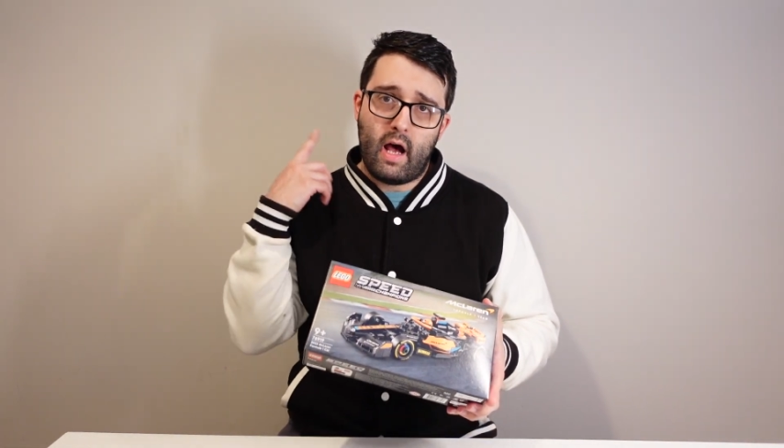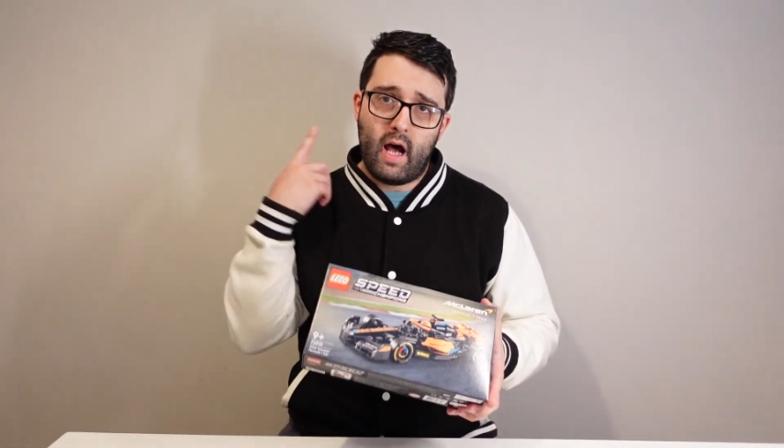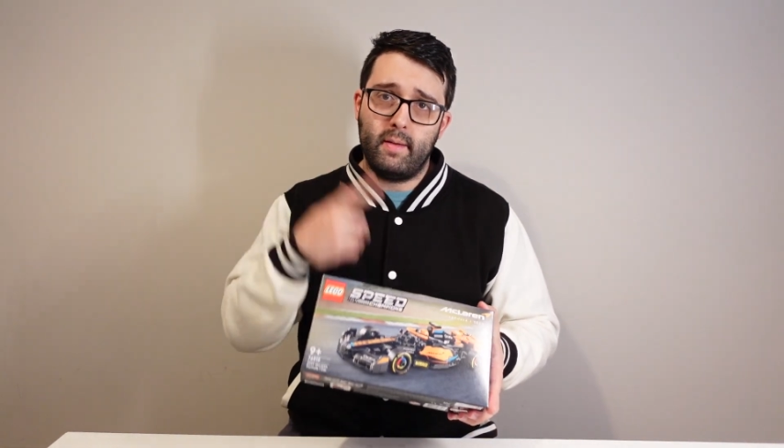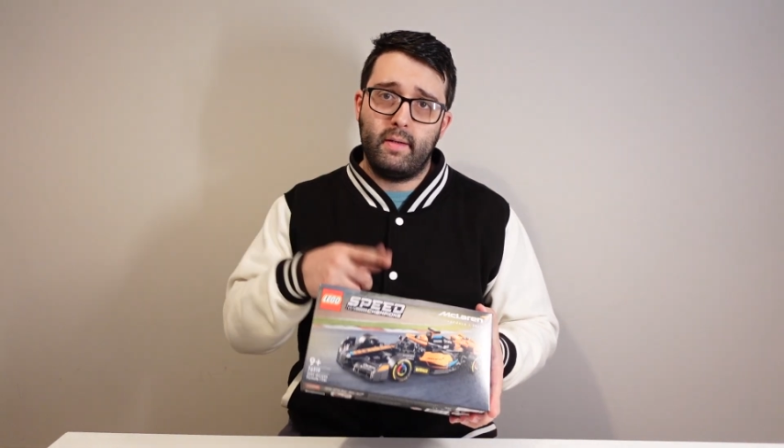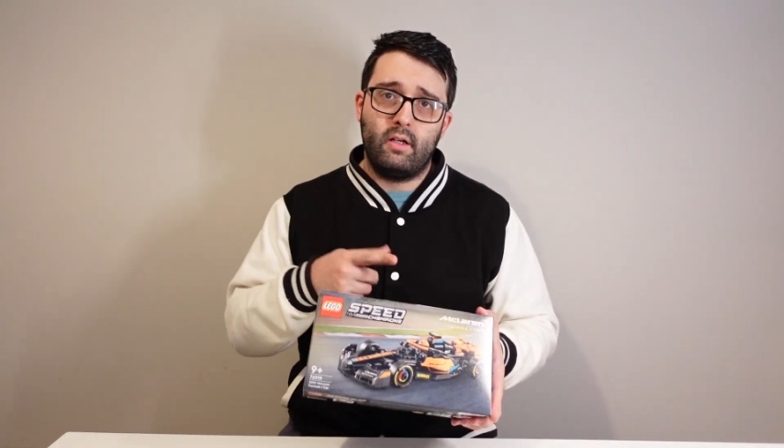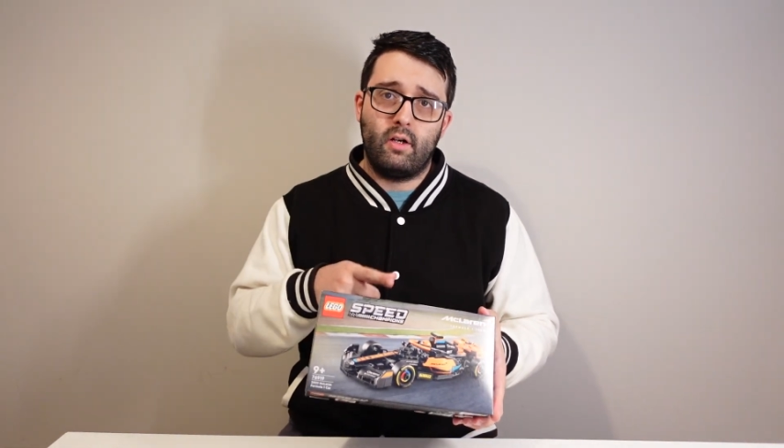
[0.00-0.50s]

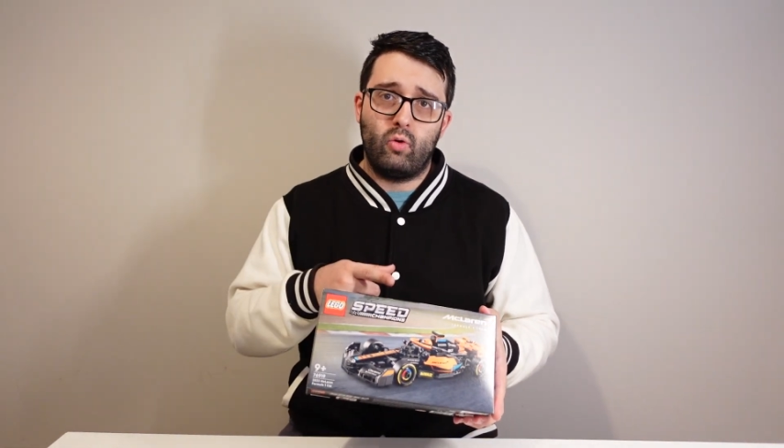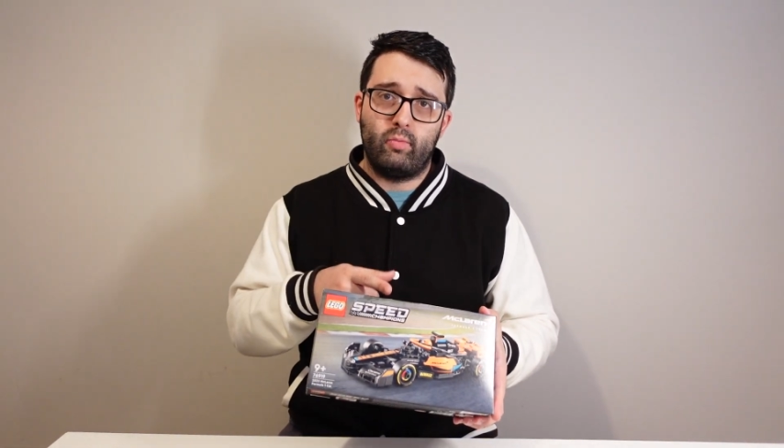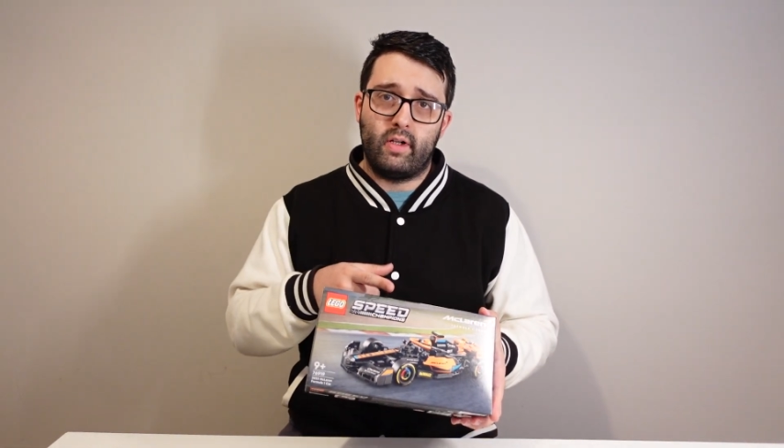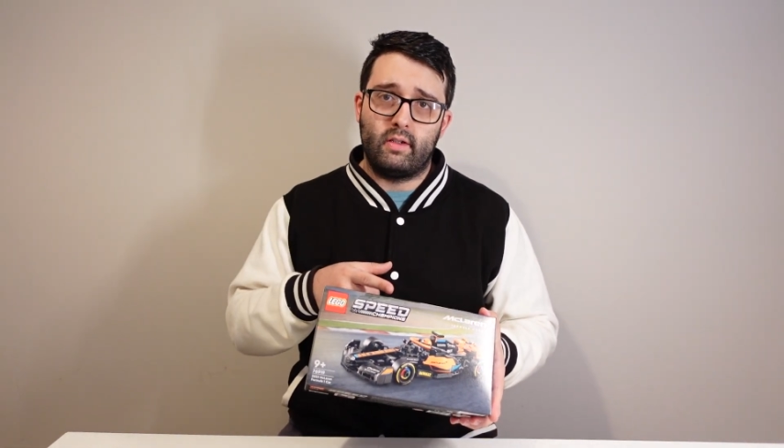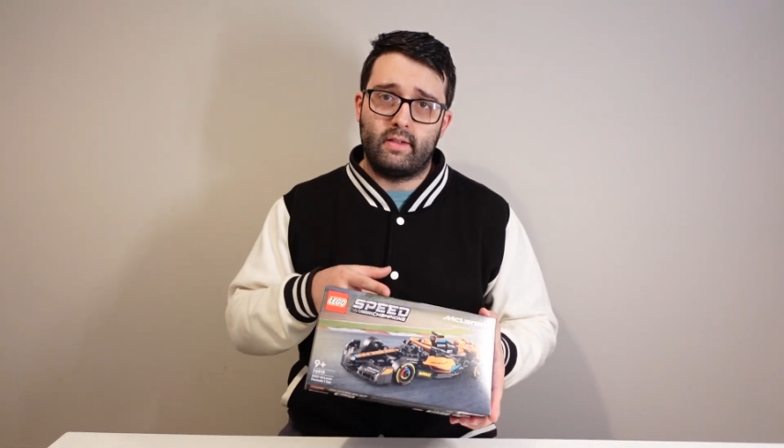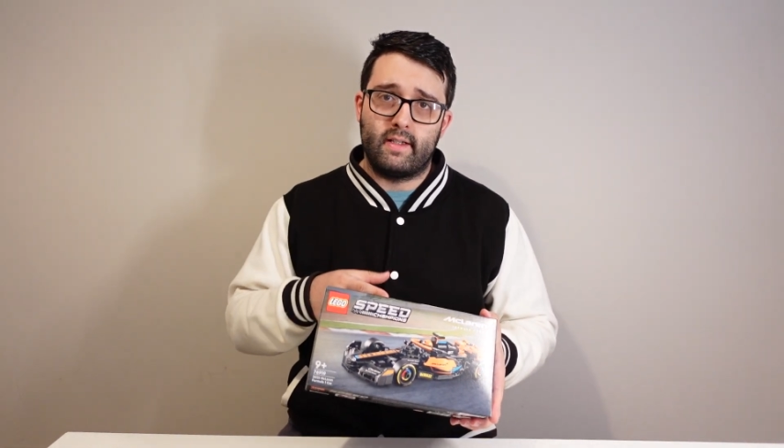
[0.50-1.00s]
I'm gonna go
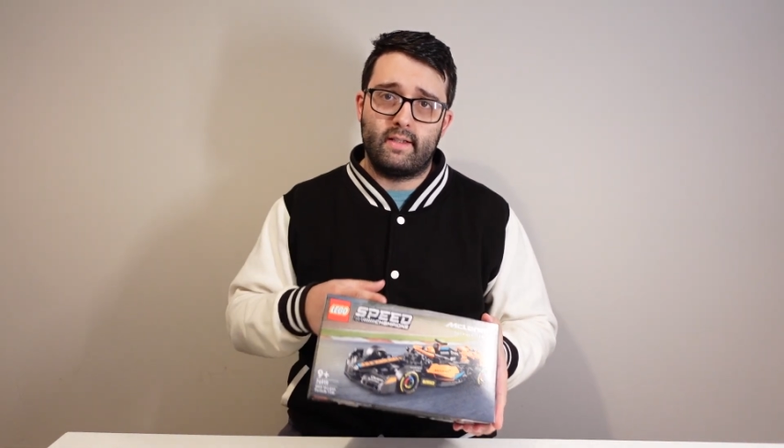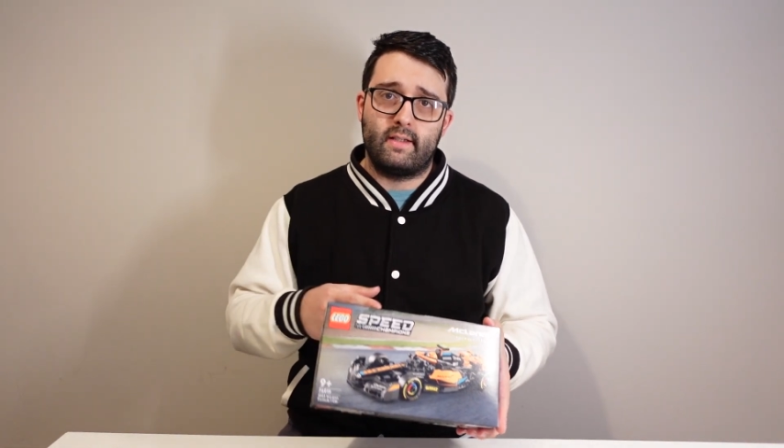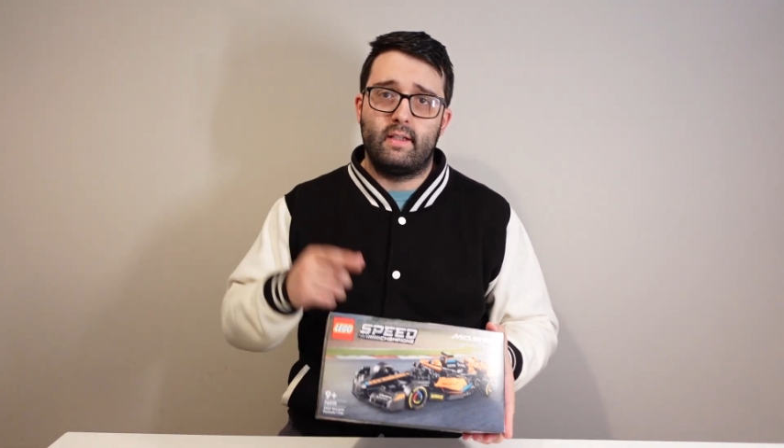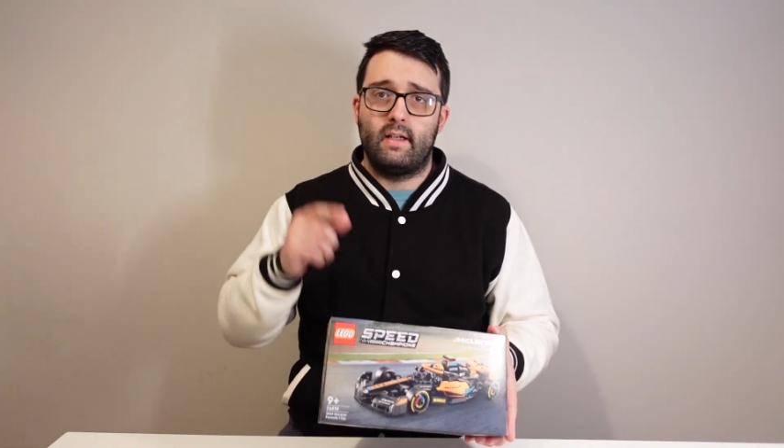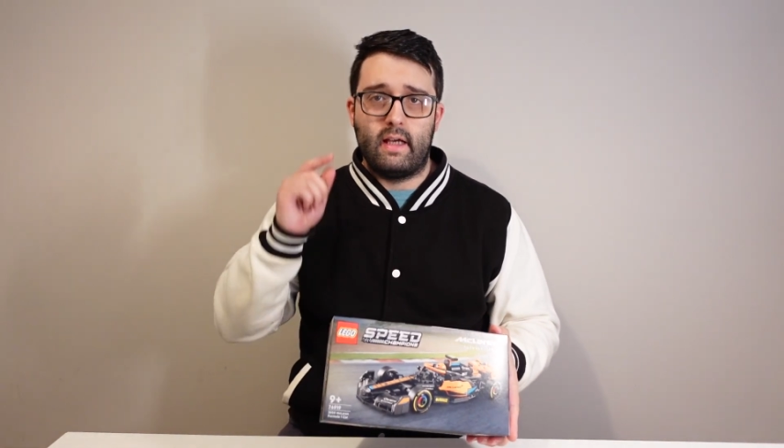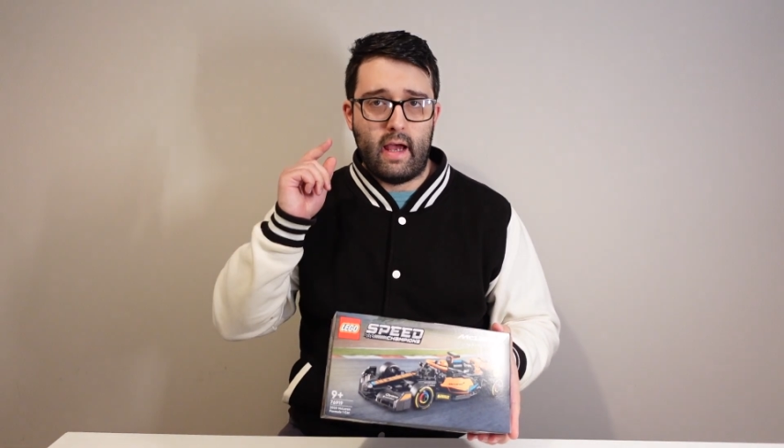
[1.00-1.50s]
build this,